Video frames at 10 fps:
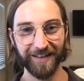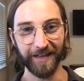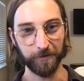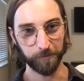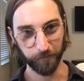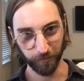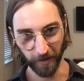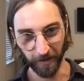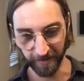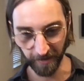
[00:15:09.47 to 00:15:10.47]

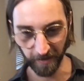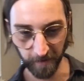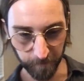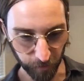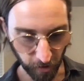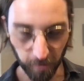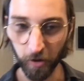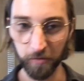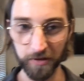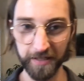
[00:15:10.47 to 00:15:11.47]
like a trigger
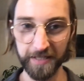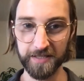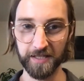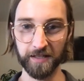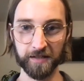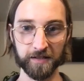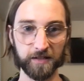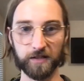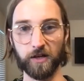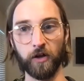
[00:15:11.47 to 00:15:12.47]
point release and
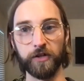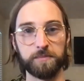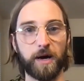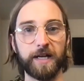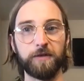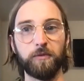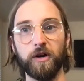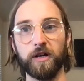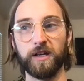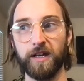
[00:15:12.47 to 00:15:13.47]
all this body
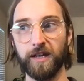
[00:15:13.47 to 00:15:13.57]
work